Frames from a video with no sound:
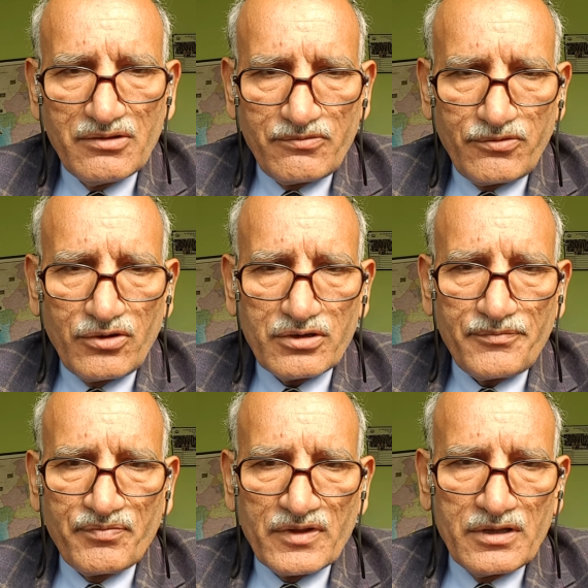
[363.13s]

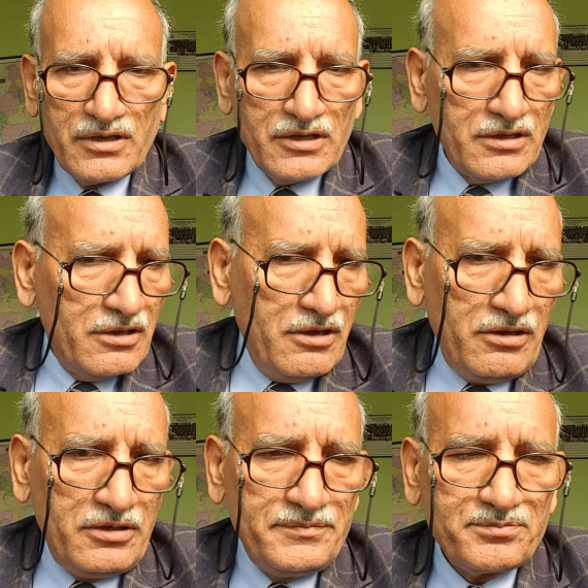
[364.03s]
for
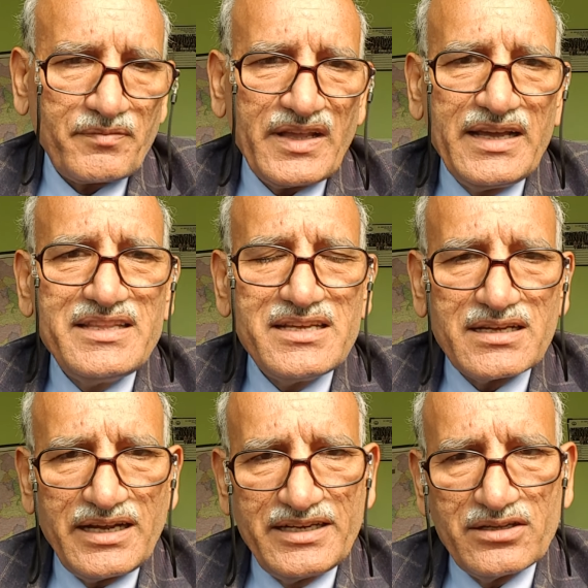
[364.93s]
any
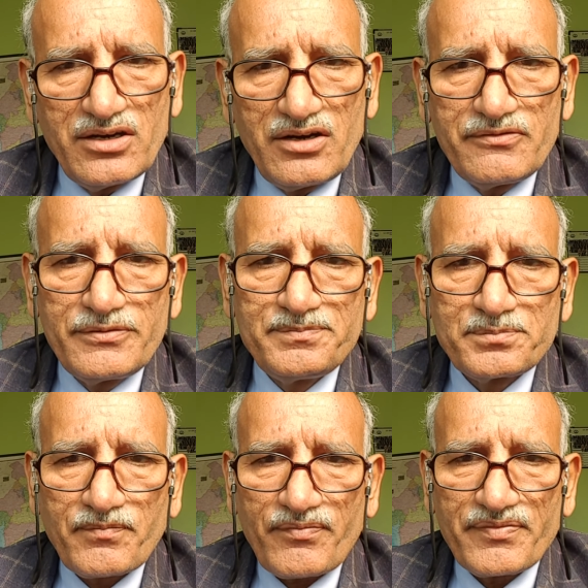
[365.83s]
kind of
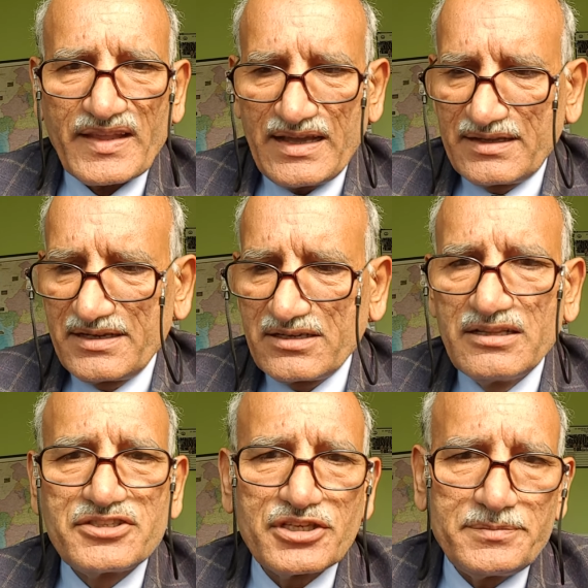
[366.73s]

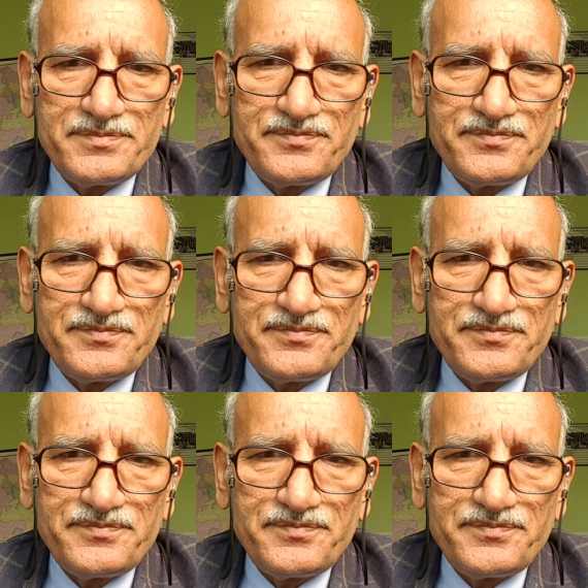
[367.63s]
agriculture.